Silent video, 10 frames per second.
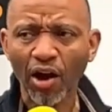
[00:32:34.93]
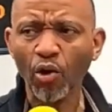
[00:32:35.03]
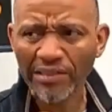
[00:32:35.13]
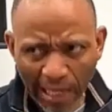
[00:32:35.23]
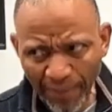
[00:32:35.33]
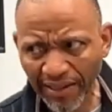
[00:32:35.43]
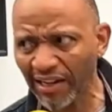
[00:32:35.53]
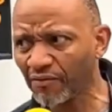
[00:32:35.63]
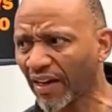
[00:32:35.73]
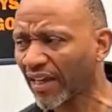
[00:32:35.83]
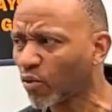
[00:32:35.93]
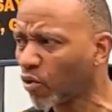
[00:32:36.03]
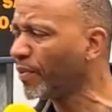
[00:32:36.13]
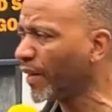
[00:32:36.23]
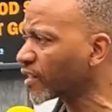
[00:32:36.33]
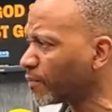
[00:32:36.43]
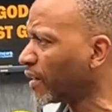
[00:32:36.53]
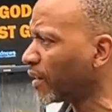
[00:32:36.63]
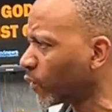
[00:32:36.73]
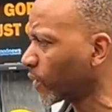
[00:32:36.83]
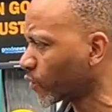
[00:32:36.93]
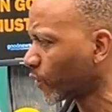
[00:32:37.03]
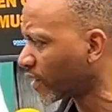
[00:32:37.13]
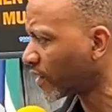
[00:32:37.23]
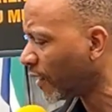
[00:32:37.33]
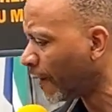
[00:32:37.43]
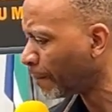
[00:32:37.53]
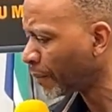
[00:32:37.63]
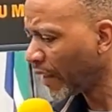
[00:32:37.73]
uqaphekela oh, ivangeli could be a Smith Wigglesworth. It